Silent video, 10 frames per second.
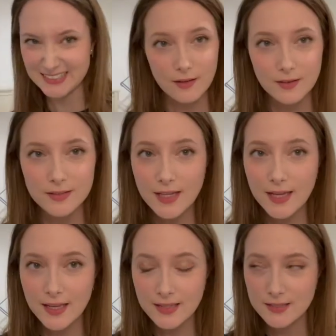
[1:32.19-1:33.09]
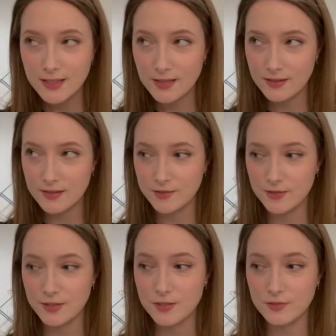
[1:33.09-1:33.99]
Today is the
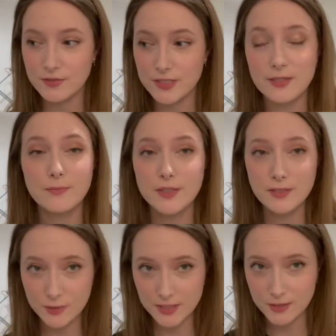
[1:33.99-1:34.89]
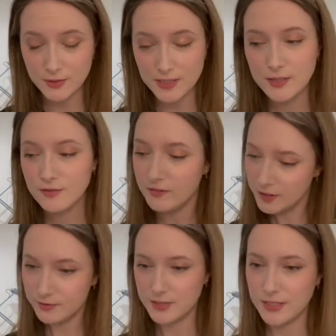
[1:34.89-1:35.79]
31st of December 2020, the
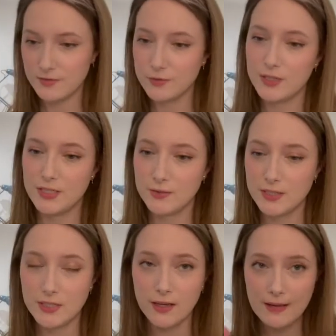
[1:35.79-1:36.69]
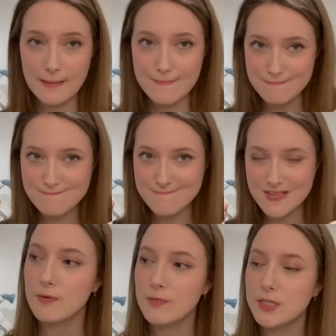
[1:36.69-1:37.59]
final day of 2020.
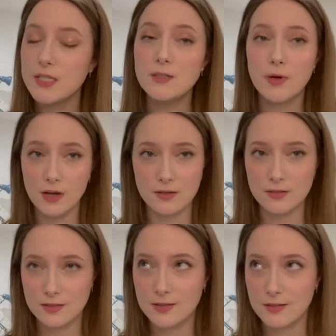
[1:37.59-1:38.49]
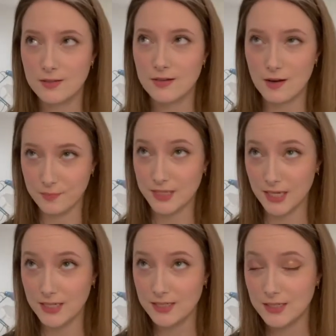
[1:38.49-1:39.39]
Since my last
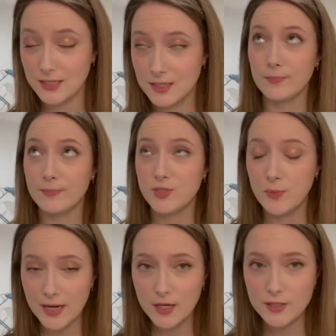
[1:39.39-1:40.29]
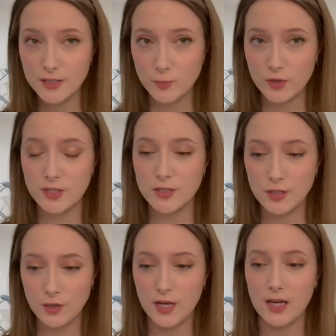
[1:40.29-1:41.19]
update, Japan closed its borders to
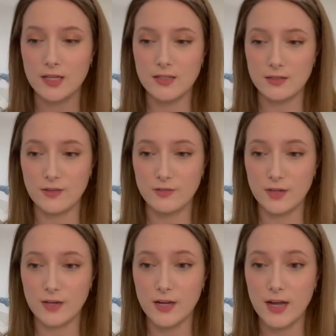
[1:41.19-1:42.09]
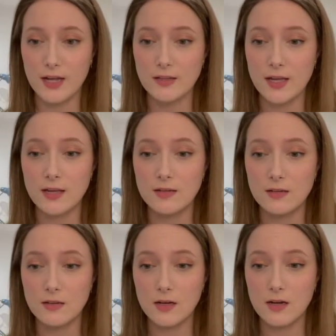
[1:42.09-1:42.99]
the UK and South Africa, and then
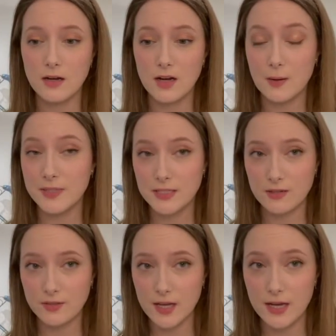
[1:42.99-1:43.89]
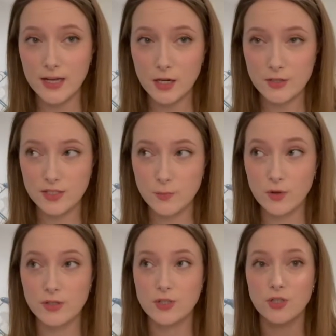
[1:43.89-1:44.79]
a couple of days after that it closed its
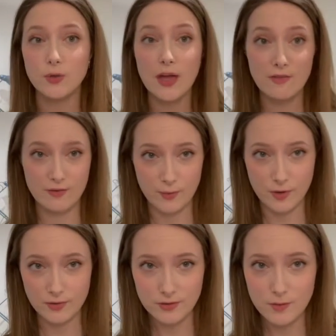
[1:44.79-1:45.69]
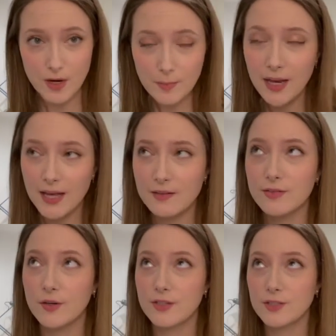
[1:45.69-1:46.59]
borders to everyone. So my plan of
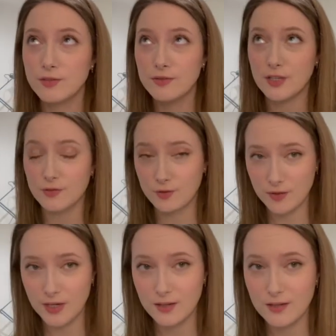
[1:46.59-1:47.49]
going to South Korea